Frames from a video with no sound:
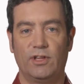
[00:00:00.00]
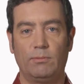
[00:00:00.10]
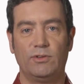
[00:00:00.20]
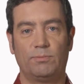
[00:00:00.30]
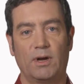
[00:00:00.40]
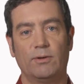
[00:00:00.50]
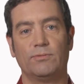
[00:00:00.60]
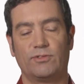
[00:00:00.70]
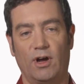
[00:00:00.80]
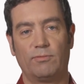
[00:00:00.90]
liquid
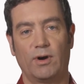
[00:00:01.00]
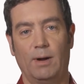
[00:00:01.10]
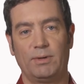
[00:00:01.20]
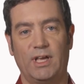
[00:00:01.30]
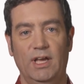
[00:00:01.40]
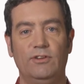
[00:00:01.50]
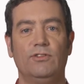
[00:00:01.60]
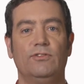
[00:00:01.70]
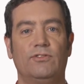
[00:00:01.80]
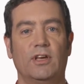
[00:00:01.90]
spectrum software
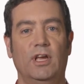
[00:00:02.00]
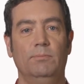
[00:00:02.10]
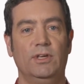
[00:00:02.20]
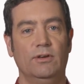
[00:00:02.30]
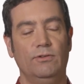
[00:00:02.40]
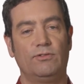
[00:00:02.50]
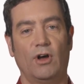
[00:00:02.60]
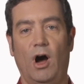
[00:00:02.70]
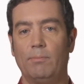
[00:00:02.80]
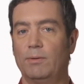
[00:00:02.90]
applications that can be used
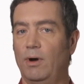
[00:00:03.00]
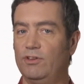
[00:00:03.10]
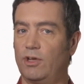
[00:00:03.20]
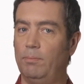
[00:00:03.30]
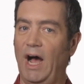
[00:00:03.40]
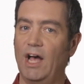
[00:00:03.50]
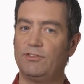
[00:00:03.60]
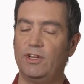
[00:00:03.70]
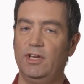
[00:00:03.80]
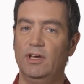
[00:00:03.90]
to optimize
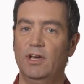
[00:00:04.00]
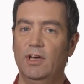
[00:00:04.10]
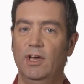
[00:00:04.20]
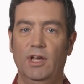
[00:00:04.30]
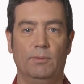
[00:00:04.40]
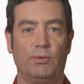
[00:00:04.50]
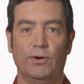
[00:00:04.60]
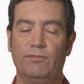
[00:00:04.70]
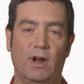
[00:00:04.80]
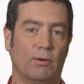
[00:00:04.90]
capacity,
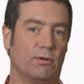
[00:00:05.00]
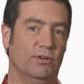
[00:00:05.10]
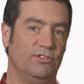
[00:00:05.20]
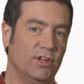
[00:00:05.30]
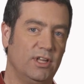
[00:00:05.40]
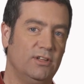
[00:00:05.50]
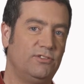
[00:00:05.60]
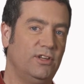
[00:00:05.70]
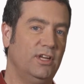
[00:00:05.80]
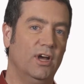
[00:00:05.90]
improve network
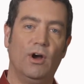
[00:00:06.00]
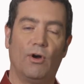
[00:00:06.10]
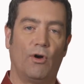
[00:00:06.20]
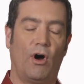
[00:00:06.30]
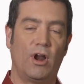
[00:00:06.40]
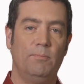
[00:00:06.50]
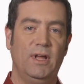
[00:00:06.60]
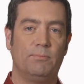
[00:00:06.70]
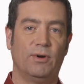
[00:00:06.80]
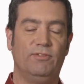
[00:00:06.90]
resiliency, or
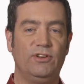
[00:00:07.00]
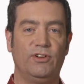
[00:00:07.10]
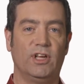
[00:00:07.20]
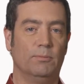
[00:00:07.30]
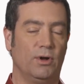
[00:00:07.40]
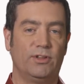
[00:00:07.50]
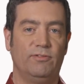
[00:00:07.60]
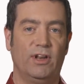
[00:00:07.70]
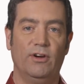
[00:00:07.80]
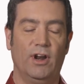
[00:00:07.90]
automate provisioning in
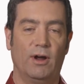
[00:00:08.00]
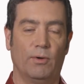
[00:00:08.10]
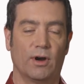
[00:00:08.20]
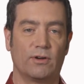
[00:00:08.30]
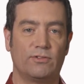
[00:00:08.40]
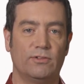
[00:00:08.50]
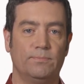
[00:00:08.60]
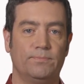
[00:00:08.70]
multi-vendor networks.